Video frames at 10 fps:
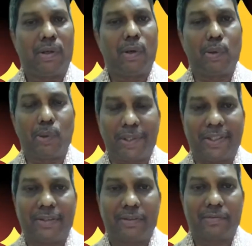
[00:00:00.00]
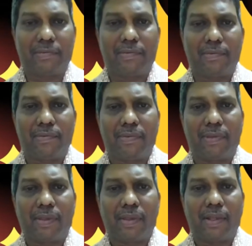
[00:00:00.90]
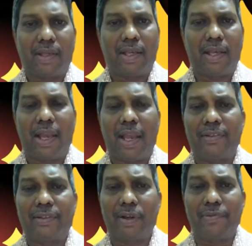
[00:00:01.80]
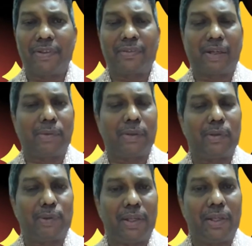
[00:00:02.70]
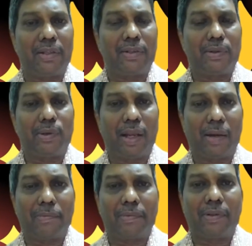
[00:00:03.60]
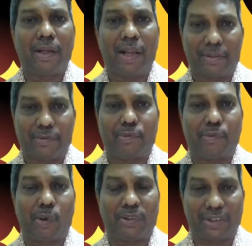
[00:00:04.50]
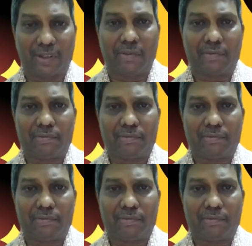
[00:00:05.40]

or goodies, and serve in some other way to help the less fortunate.